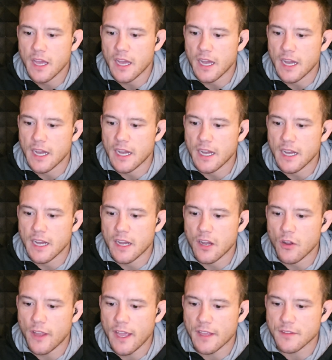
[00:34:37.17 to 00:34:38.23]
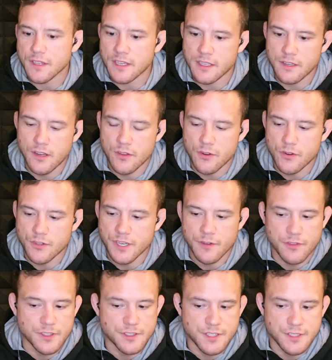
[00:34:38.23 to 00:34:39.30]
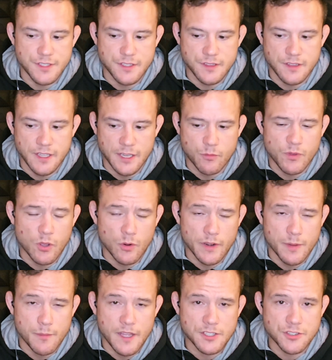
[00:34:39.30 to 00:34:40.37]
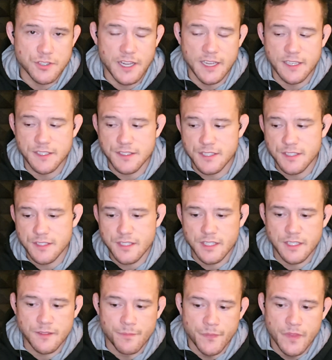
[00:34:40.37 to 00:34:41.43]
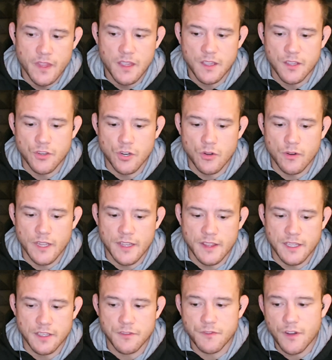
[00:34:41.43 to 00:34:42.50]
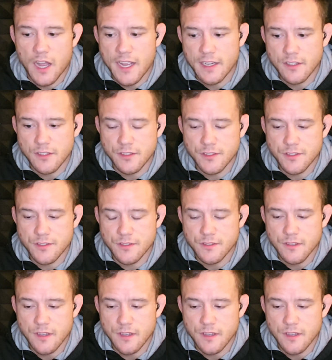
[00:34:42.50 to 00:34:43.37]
Okay, another difference is, like we already mentioned, ADCC, in the finals